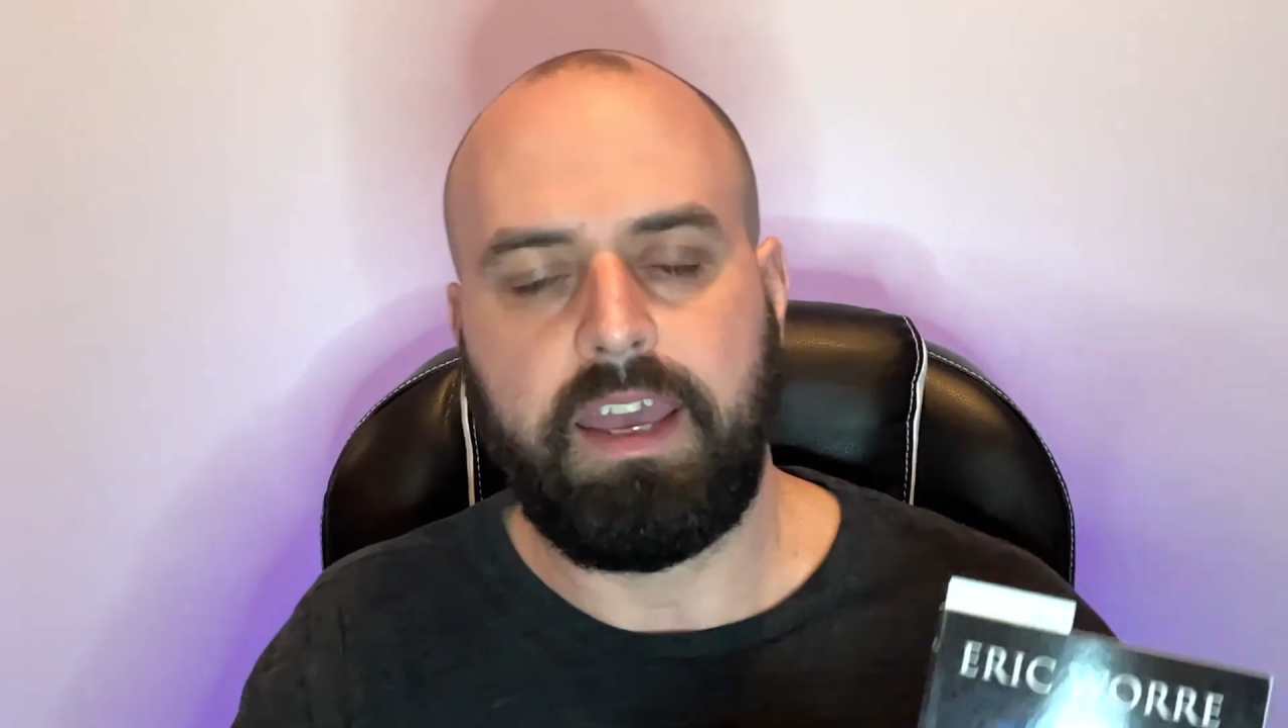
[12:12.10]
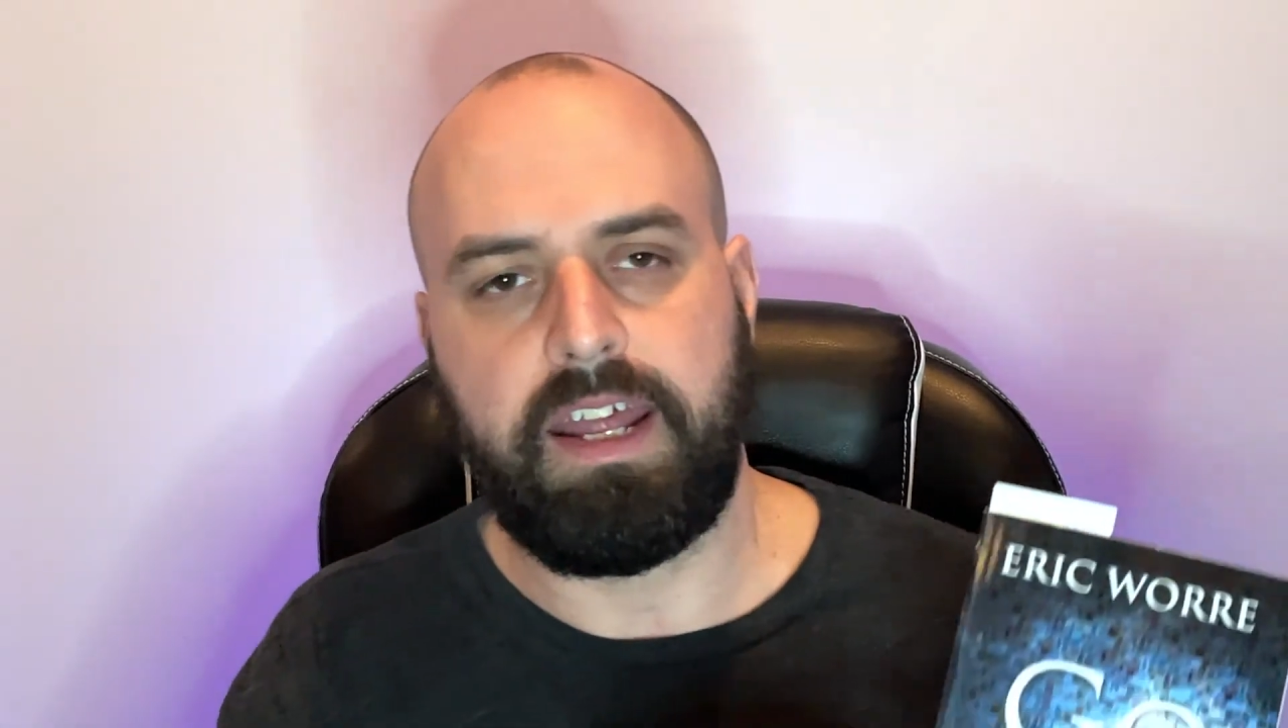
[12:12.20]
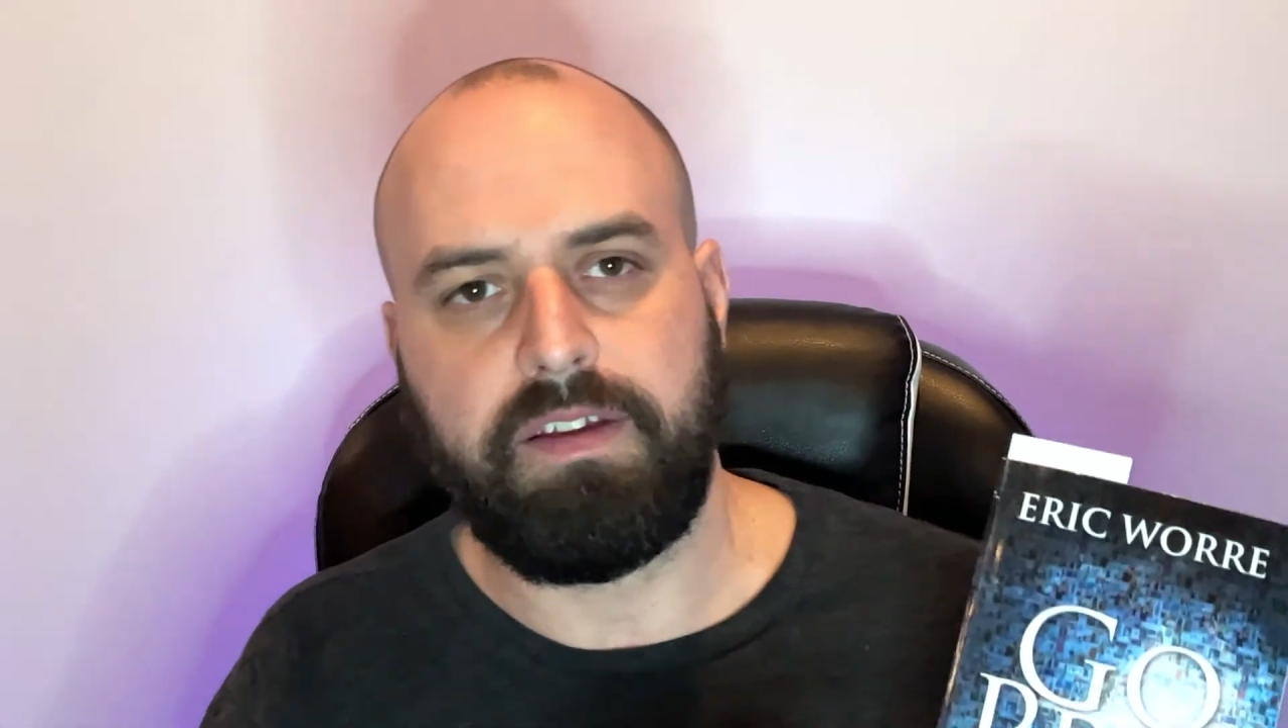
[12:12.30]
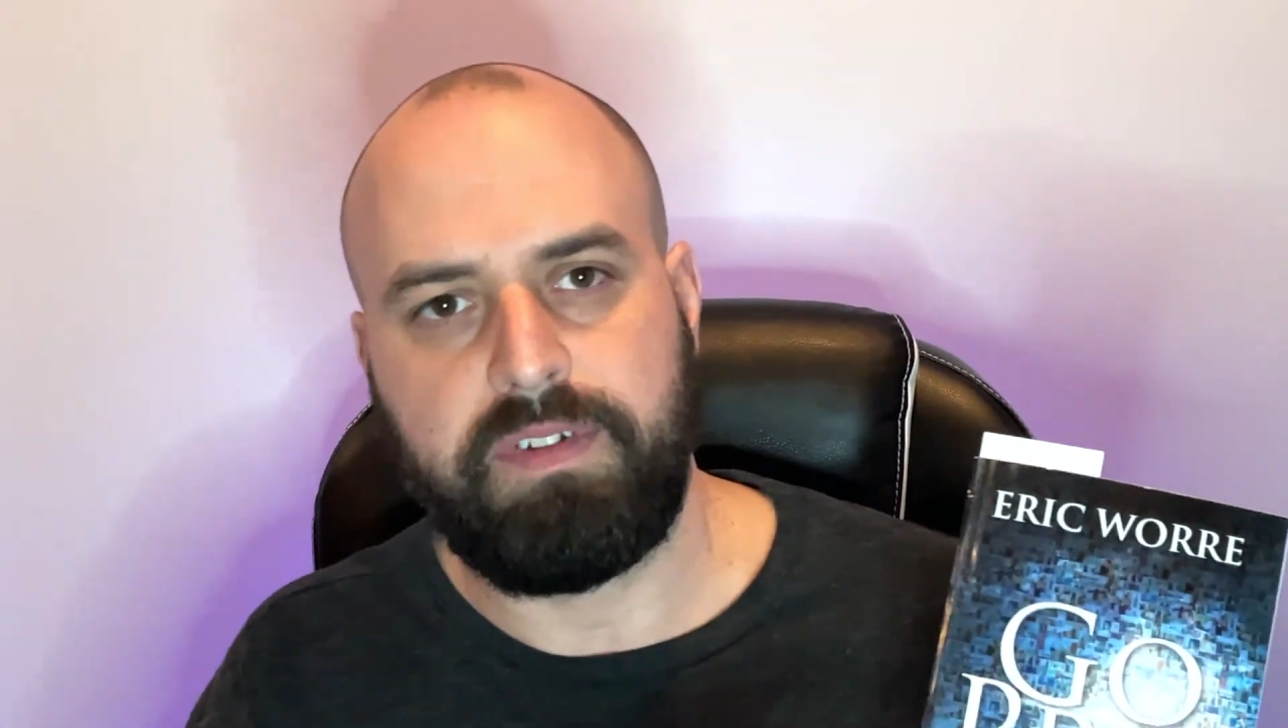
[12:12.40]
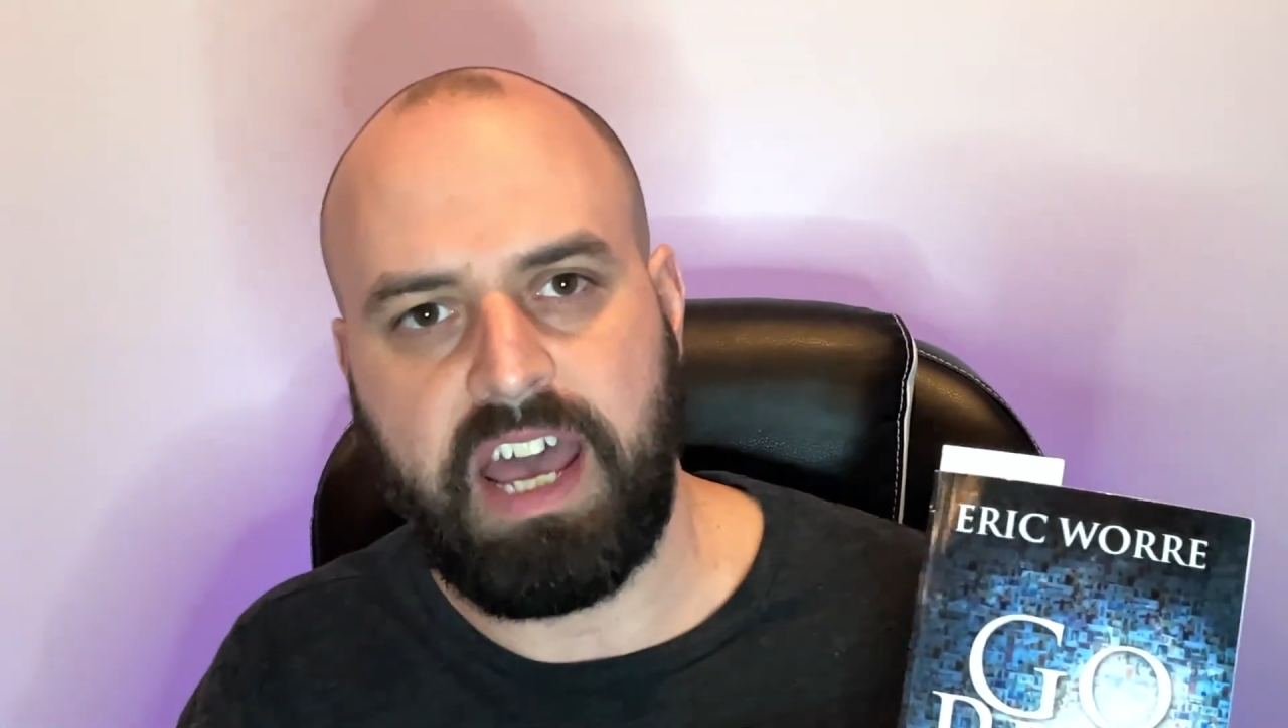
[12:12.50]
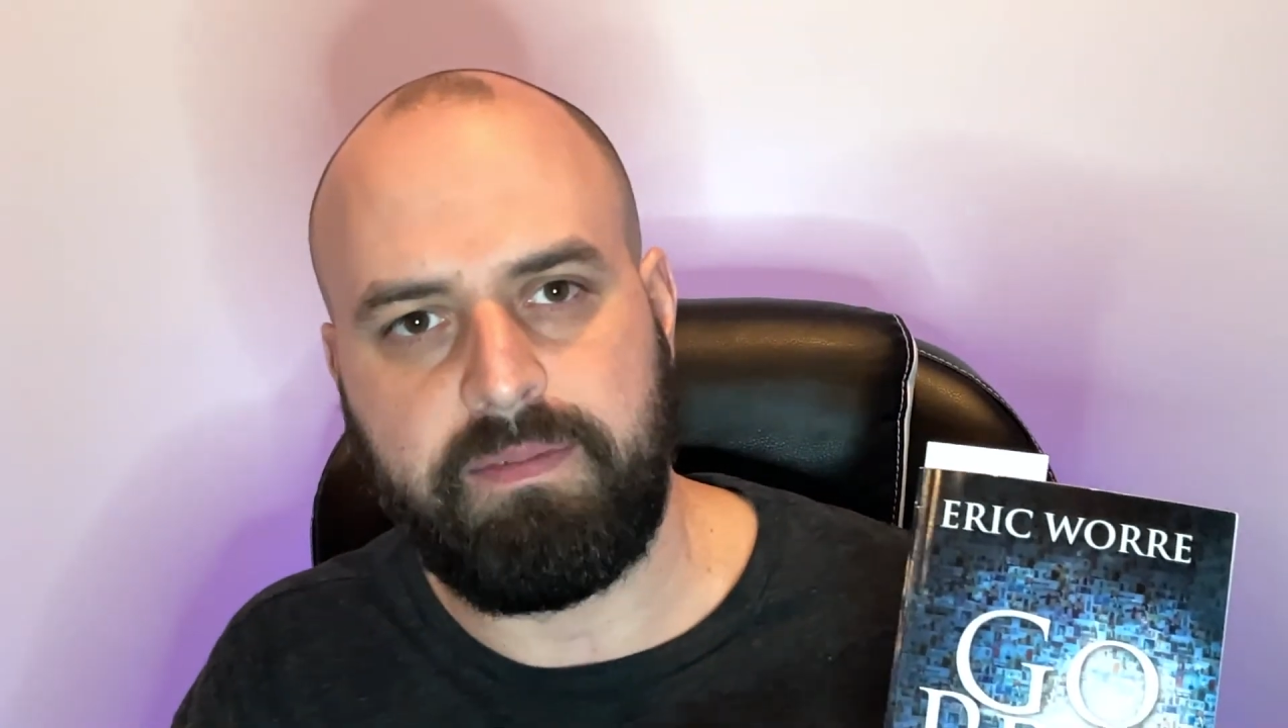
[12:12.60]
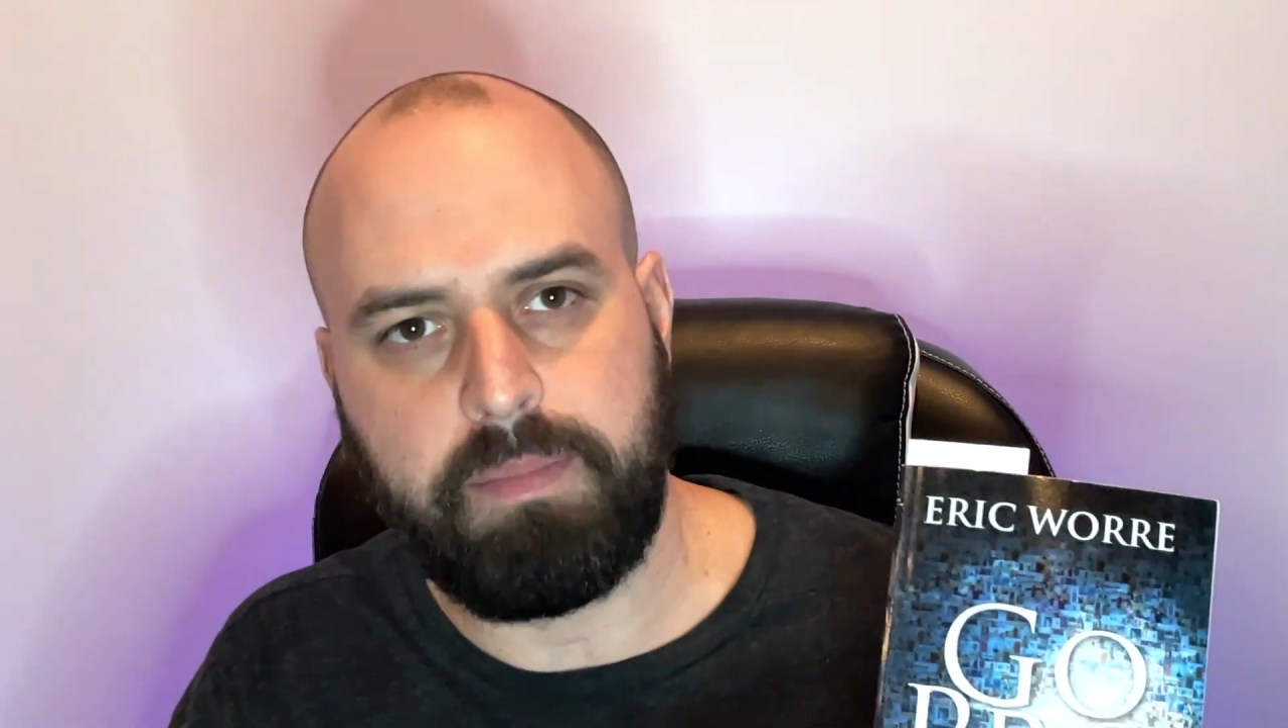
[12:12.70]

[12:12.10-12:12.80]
And if you haven't